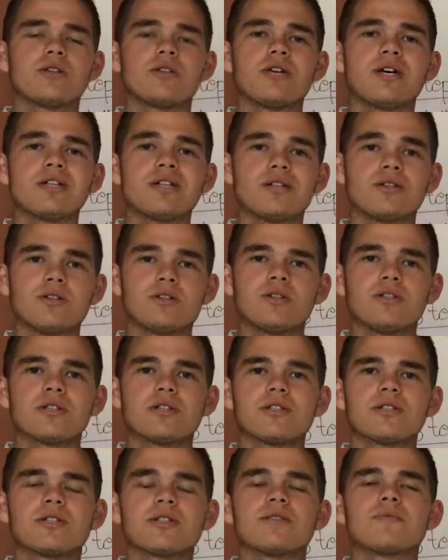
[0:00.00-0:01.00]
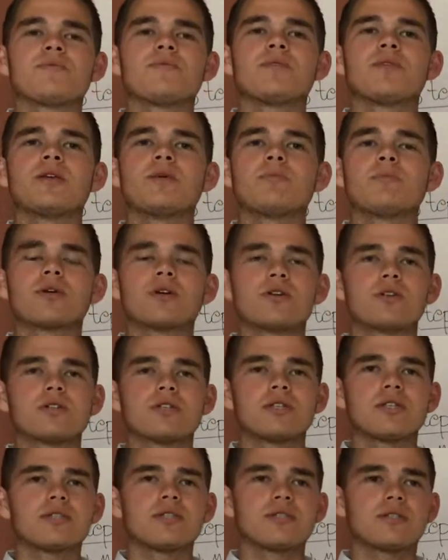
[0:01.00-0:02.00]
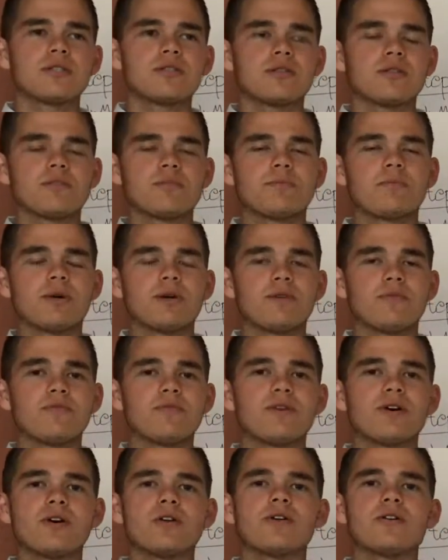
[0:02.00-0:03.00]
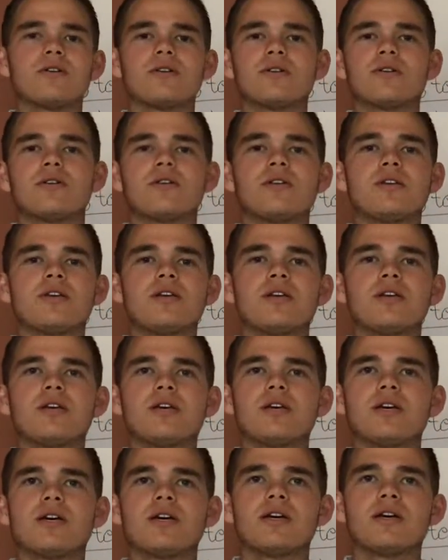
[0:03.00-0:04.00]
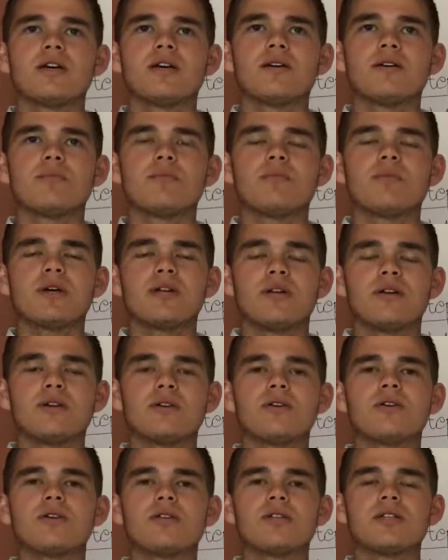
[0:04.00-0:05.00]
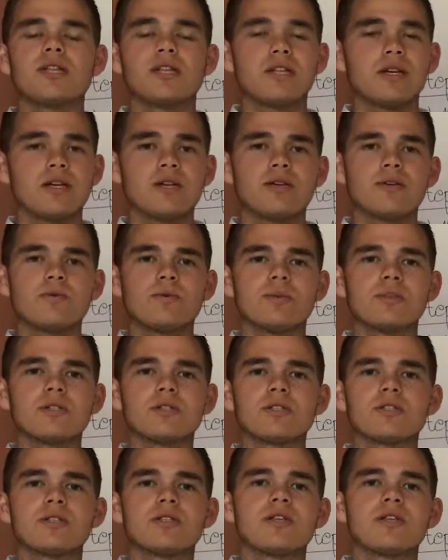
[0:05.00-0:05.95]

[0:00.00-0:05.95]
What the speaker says: Analytics because it's by far better than the other ones.